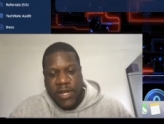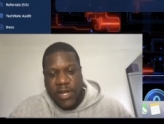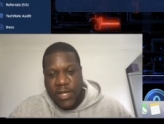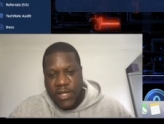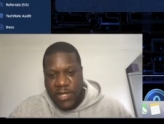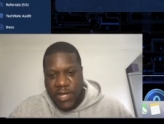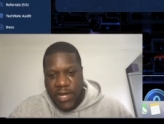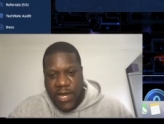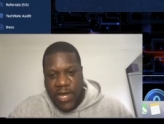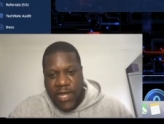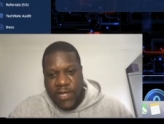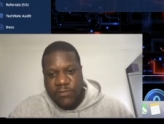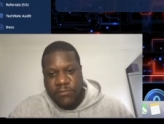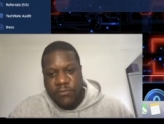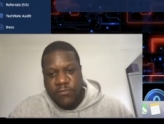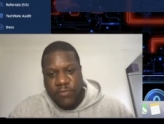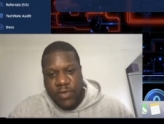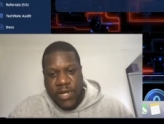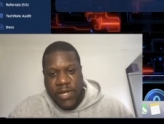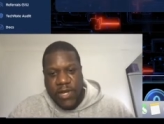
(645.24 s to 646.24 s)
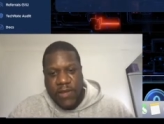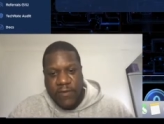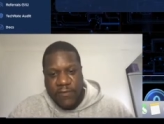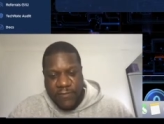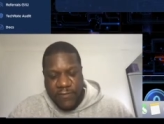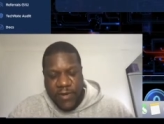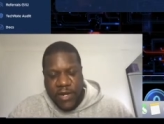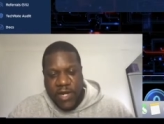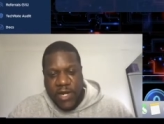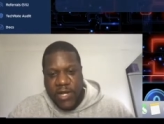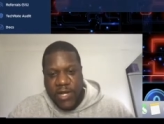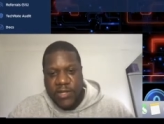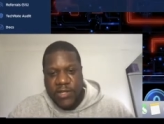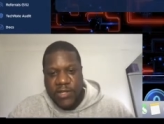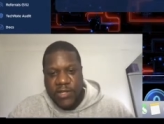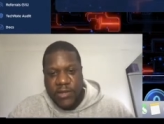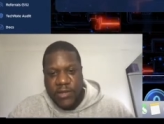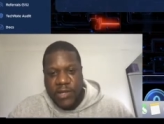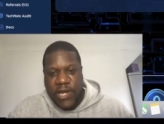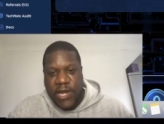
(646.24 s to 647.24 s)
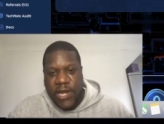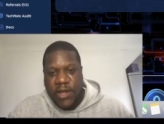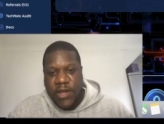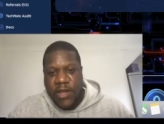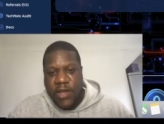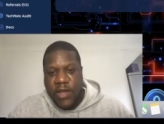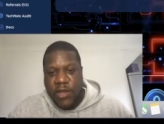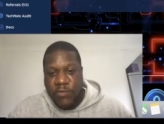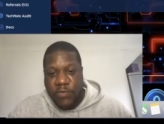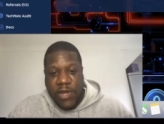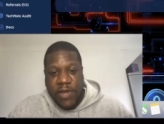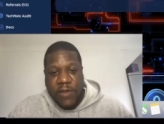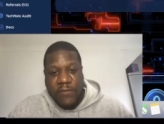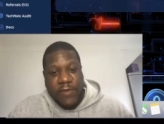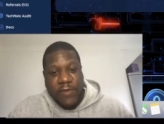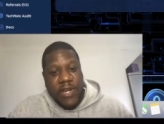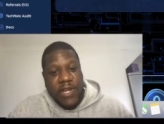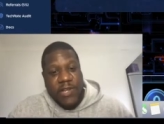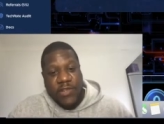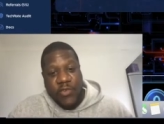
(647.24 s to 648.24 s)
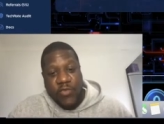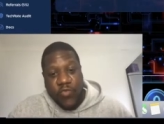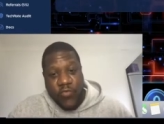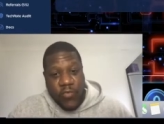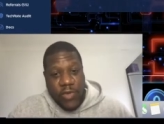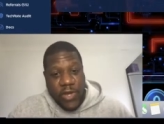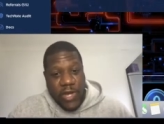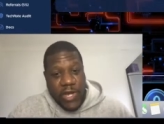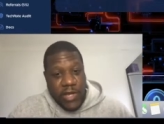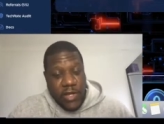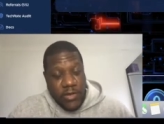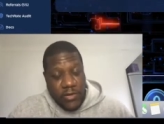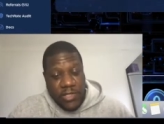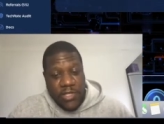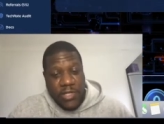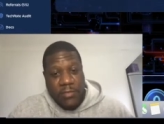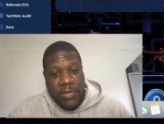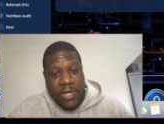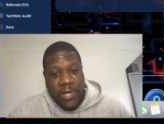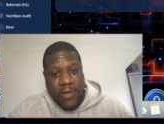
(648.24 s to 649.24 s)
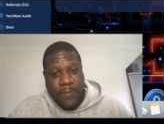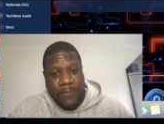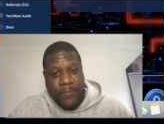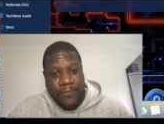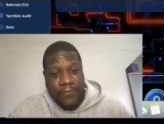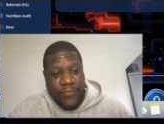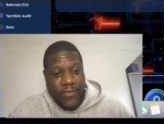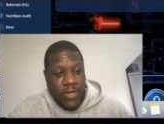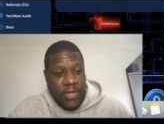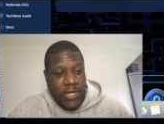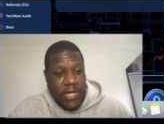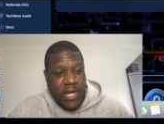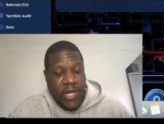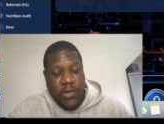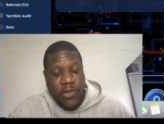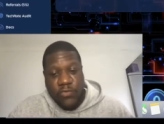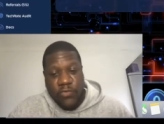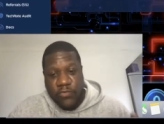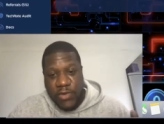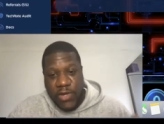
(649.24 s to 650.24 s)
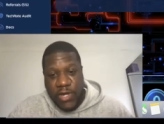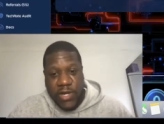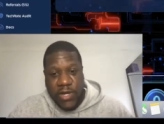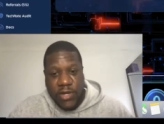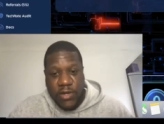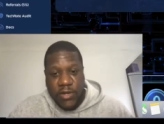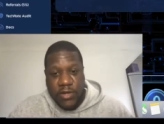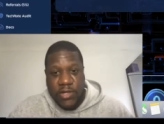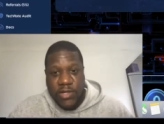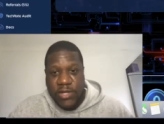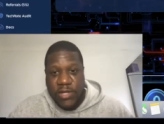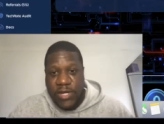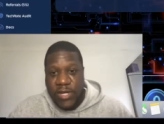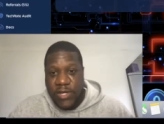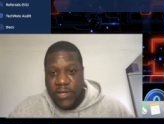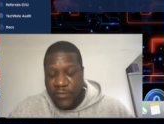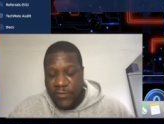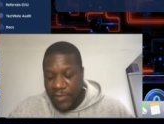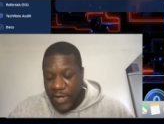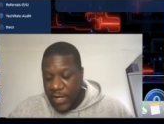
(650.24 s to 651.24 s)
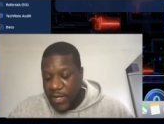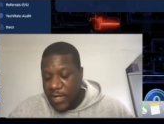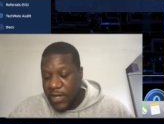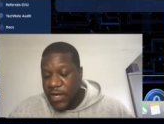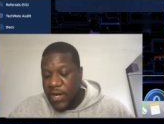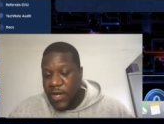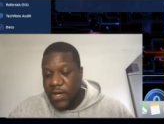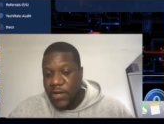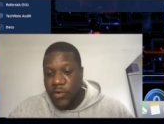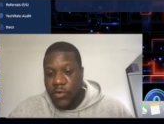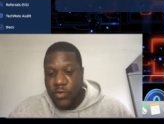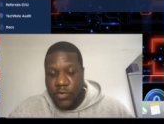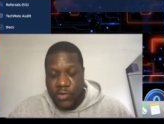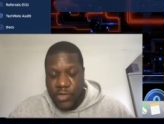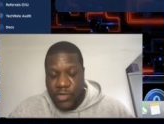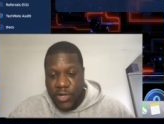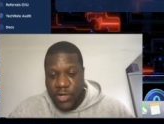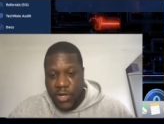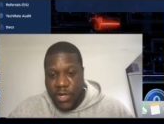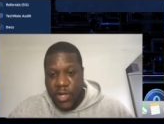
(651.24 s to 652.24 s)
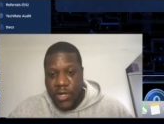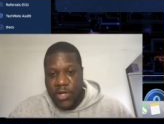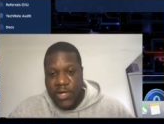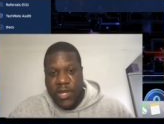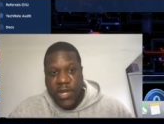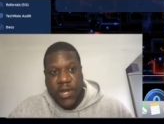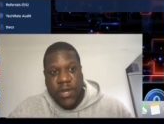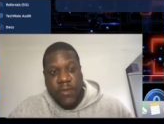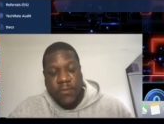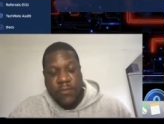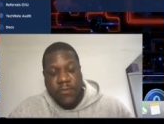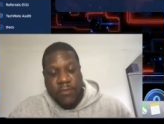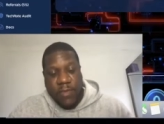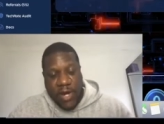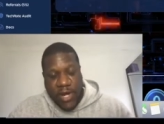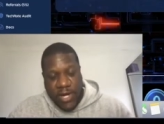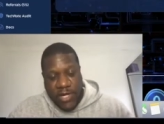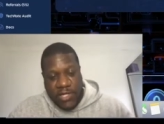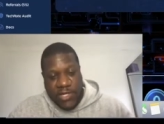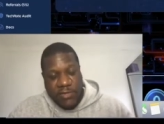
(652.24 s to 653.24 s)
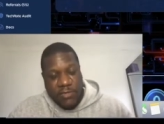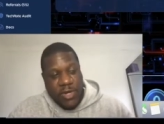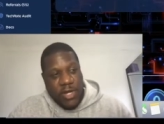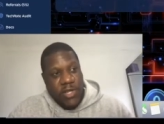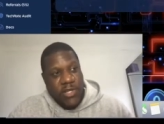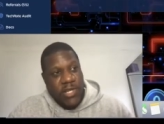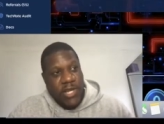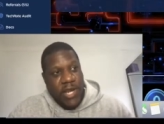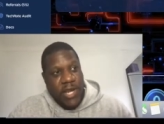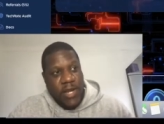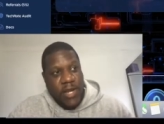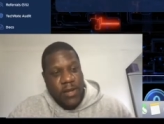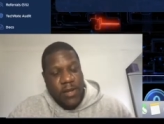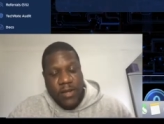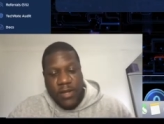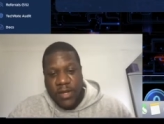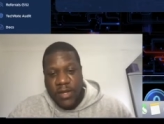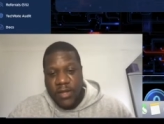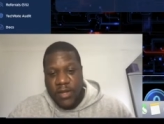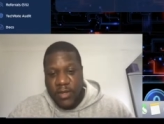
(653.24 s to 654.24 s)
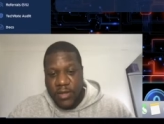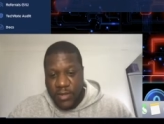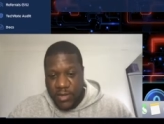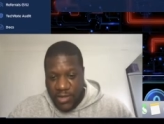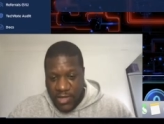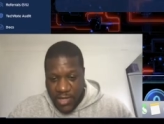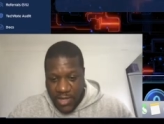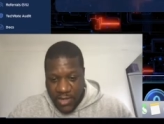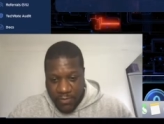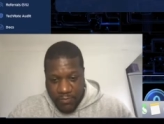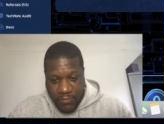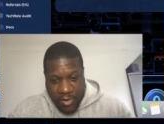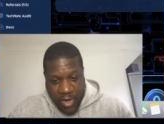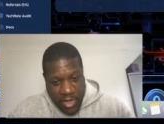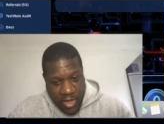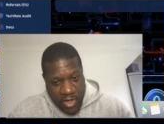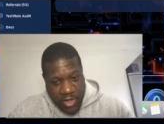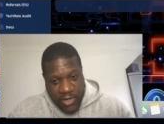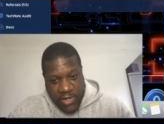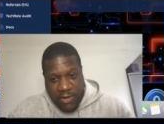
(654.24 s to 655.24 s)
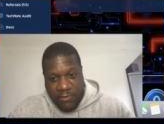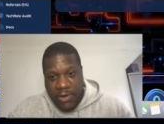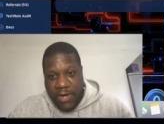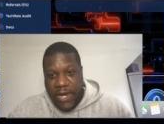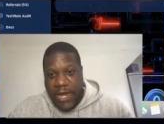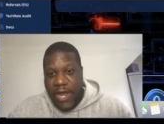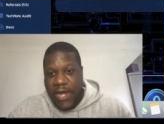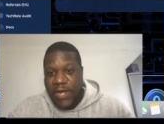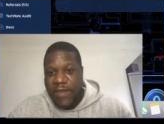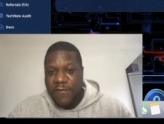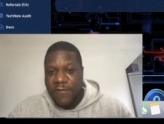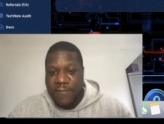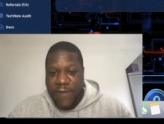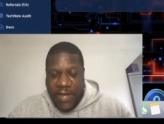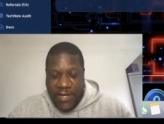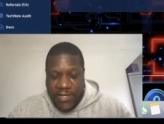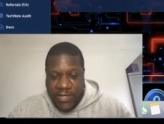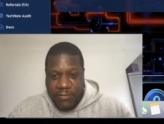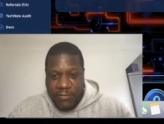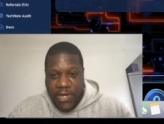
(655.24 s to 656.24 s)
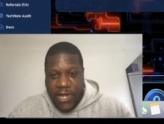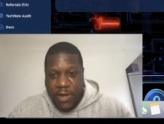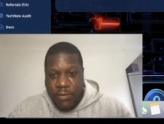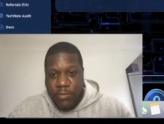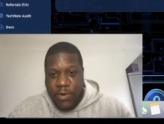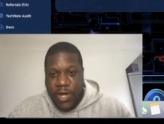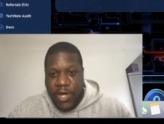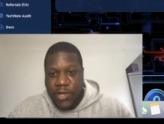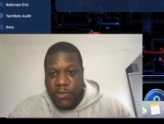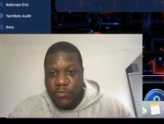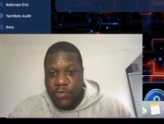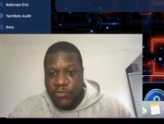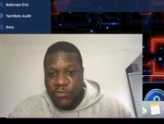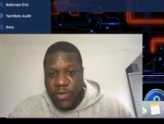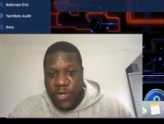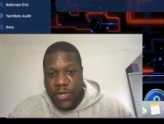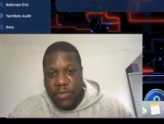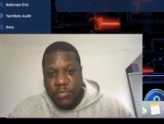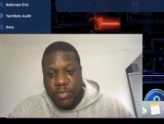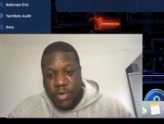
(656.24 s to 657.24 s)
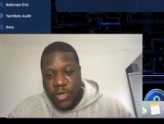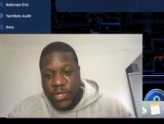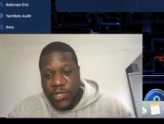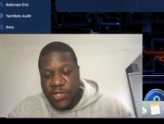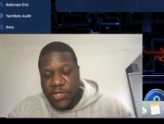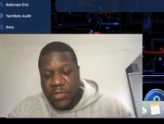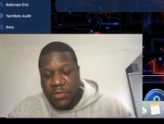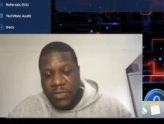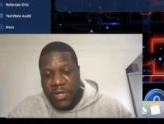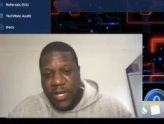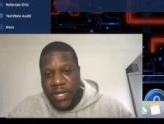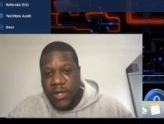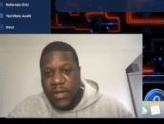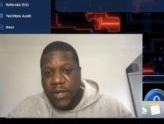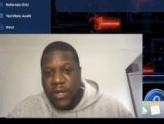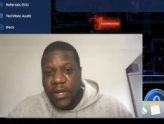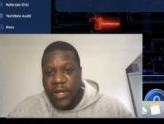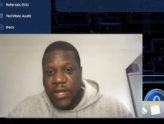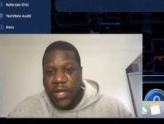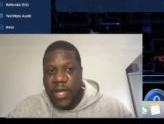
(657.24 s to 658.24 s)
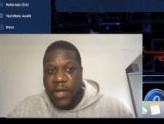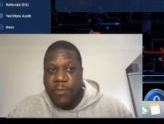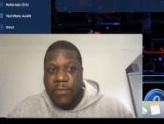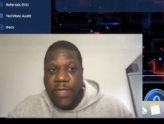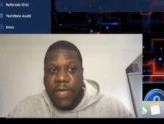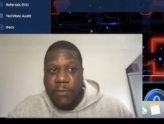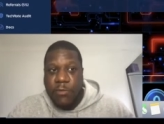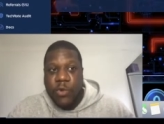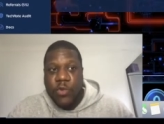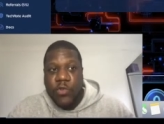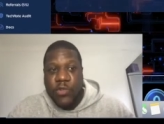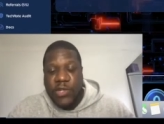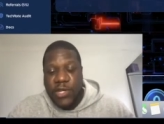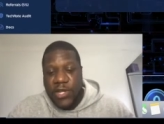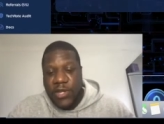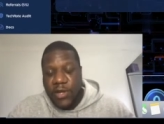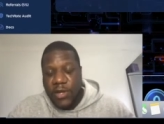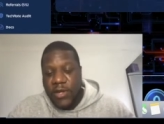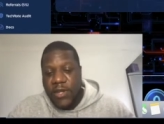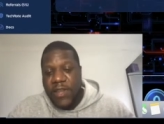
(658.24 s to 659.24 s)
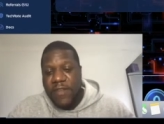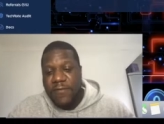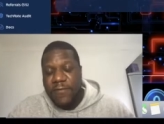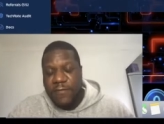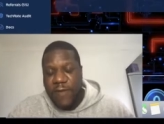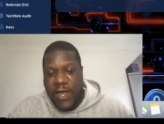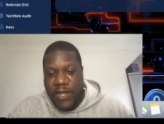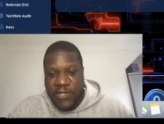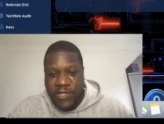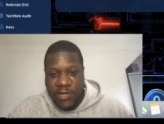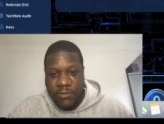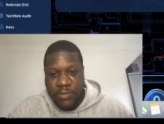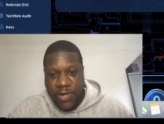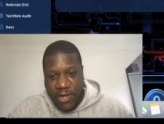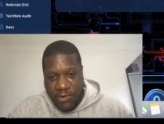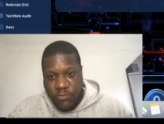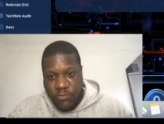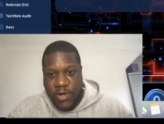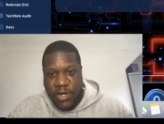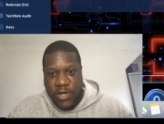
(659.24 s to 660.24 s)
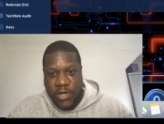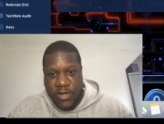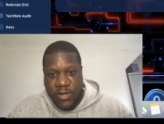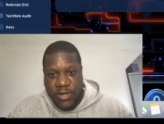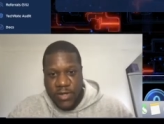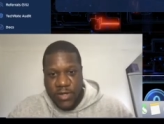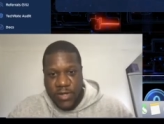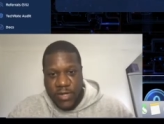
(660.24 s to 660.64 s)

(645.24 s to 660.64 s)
that it has with Rediant Finance. Okay, Rediant Finance looked really good to me. Okay, it looked really good. The fact that they launched on the Binance Smart Chain, the Polygon network, and the Fantom network was really bullish to me. Um, them launching on the Fantom network